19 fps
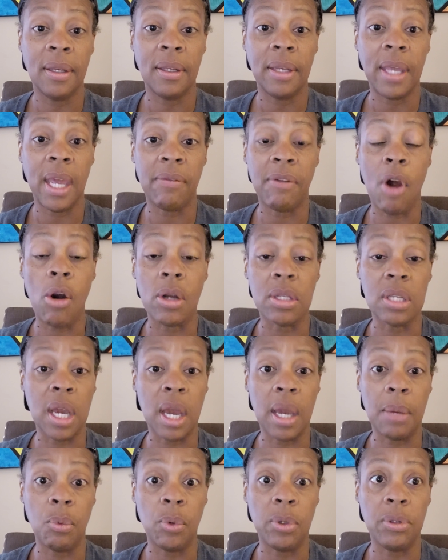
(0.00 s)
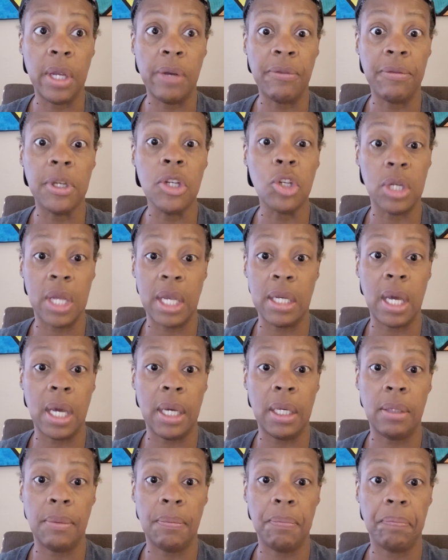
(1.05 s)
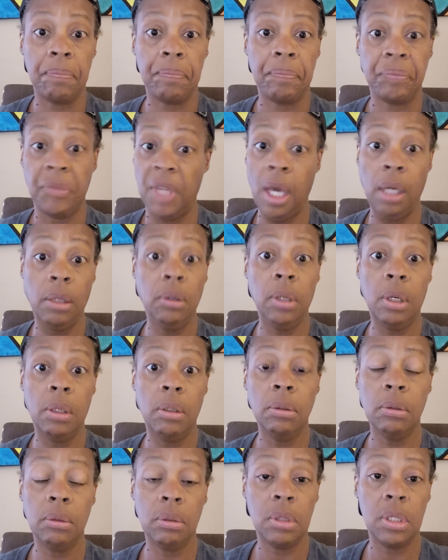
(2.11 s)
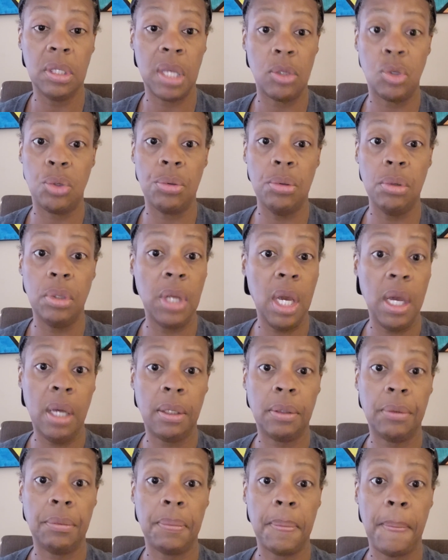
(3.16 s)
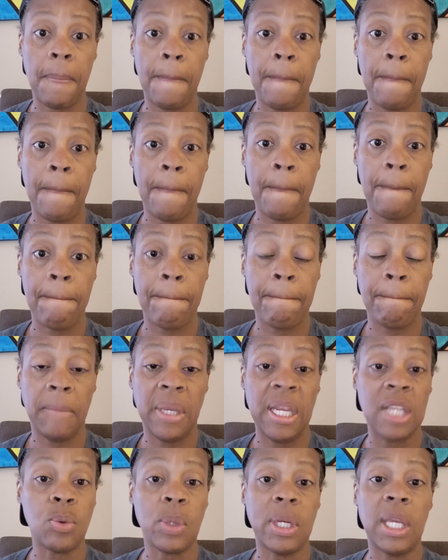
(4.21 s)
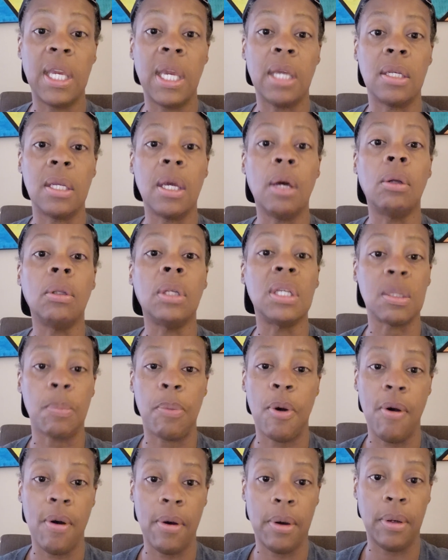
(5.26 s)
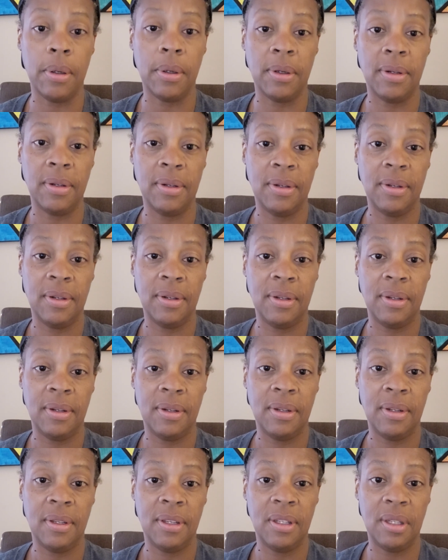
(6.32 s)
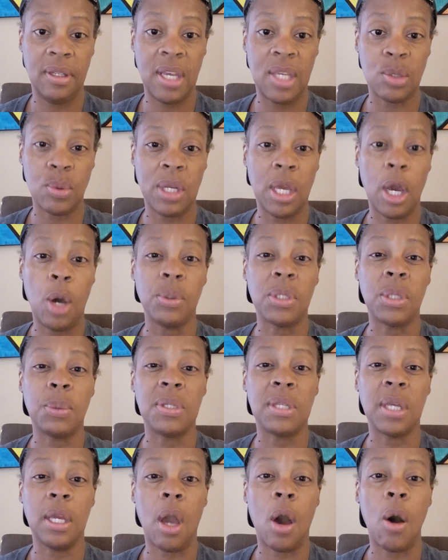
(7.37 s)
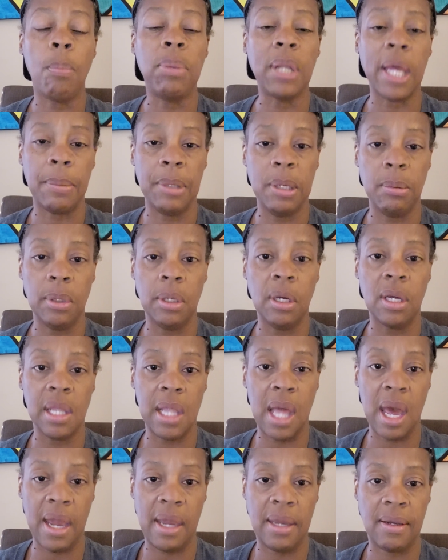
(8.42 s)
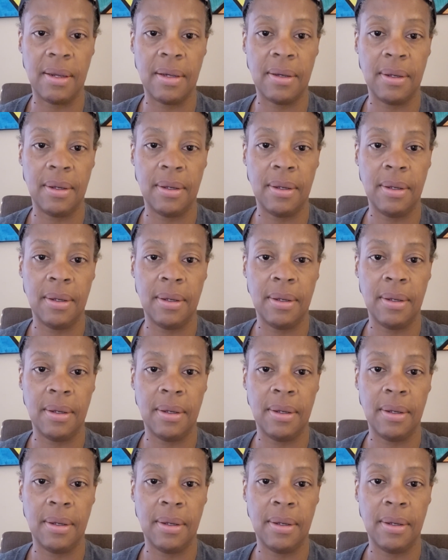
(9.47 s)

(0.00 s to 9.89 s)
They have a hard time with their vision at night. I don't know. Is that true or not? And that's why they can't tell us apart. That's why they always say all black people look alike.